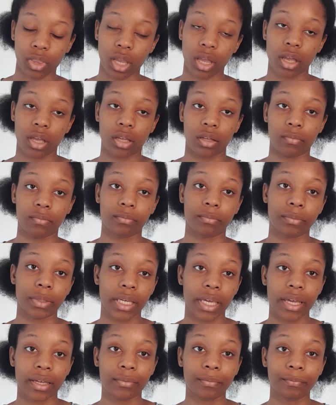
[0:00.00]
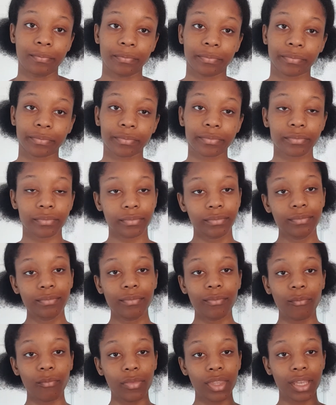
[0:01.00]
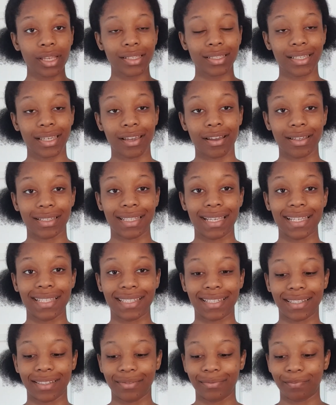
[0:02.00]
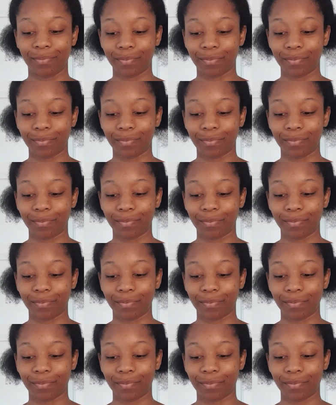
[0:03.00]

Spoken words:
But yeah, I'll see you guys later.